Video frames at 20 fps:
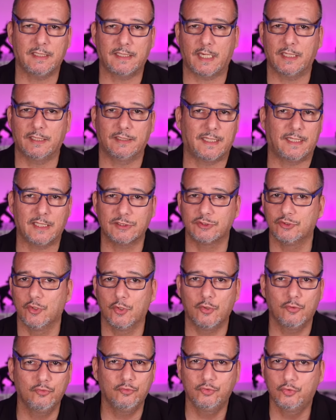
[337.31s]
that there's
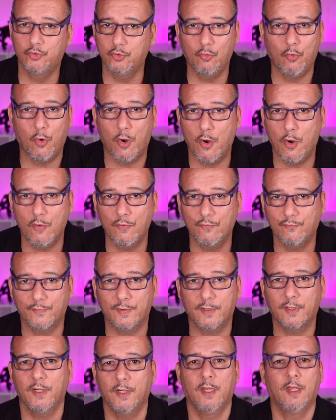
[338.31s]
no
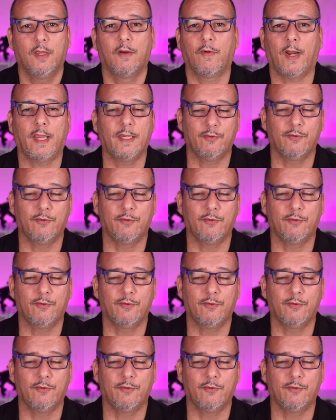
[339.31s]
do-over, right?